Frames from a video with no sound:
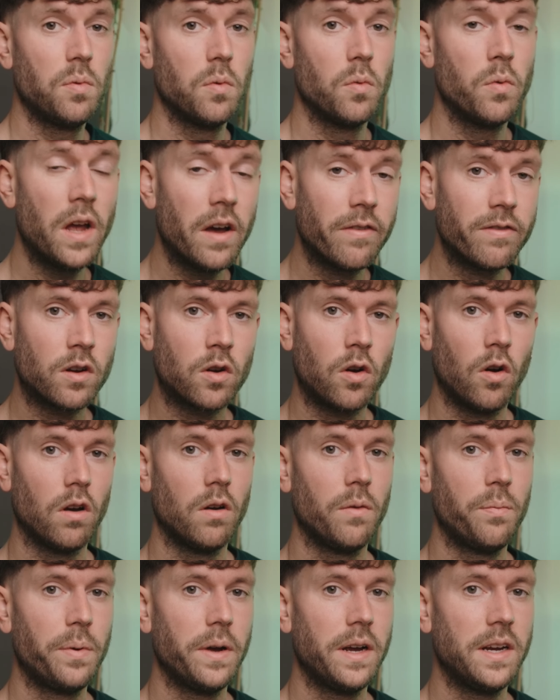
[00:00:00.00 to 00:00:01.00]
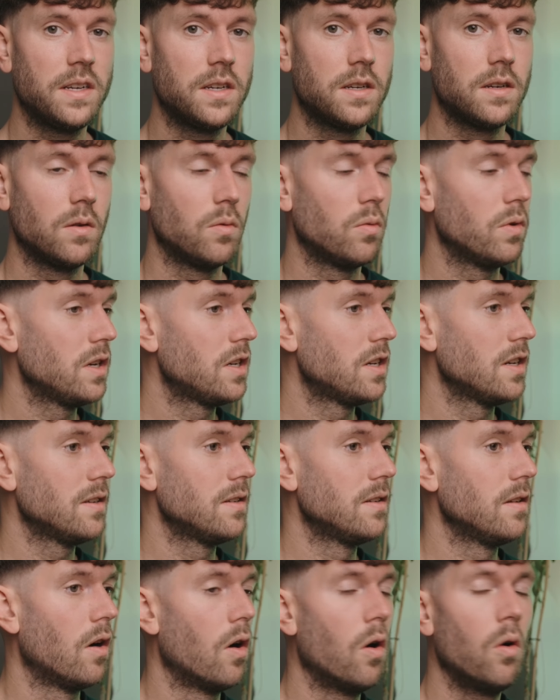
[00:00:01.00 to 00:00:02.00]
up, we have the color page, which
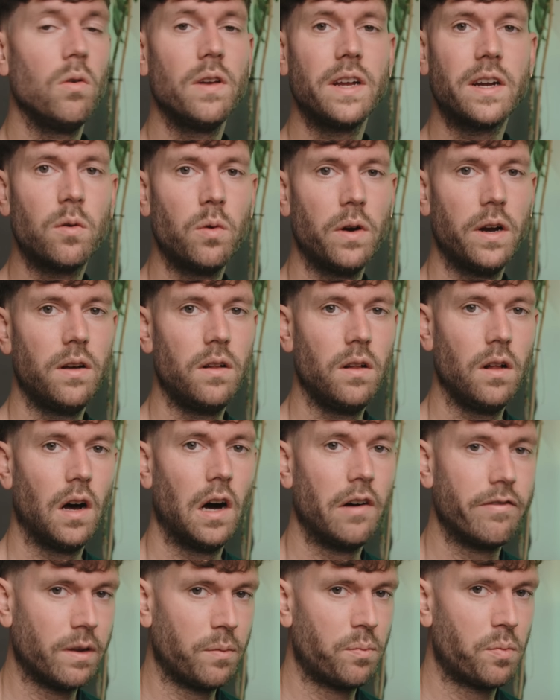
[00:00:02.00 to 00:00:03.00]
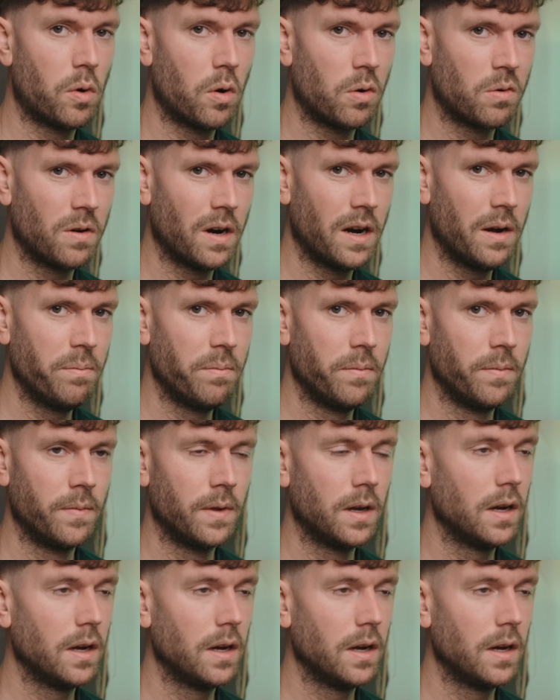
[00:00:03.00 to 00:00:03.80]
is the holy grail of the program.